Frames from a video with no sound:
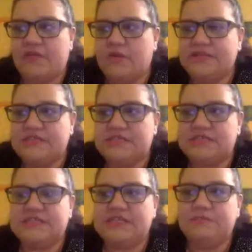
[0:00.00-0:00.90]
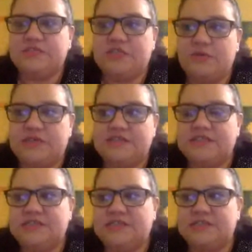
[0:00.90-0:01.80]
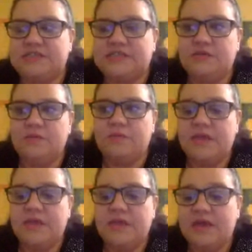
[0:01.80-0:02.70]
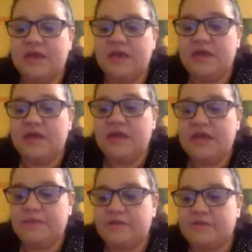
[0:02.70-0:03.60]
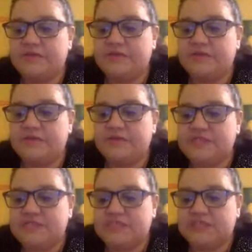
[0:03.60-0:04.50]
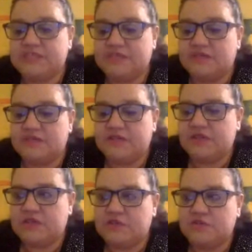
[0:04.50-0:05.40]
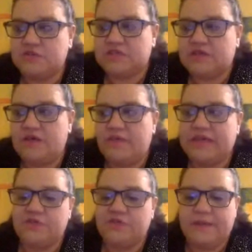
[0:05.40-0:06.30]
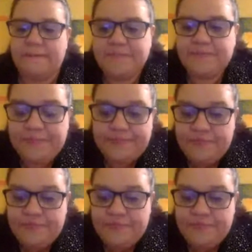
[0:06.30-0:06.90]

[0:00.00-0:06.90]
Otherwise, it just seems so inconsistent, so hypocritical that you just can't engage with it.